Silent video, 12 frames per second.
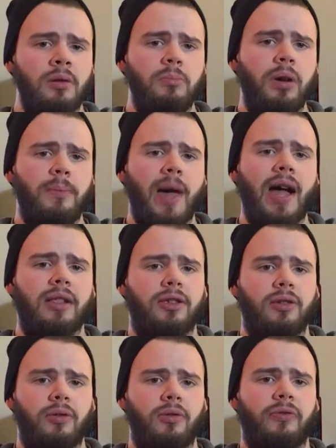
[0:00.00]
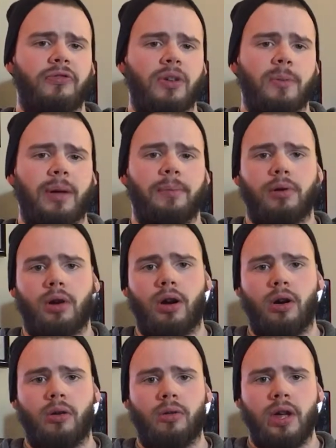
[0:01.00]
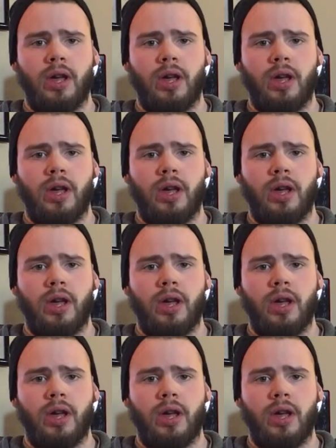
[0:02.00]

But back to FiLMiC Pro,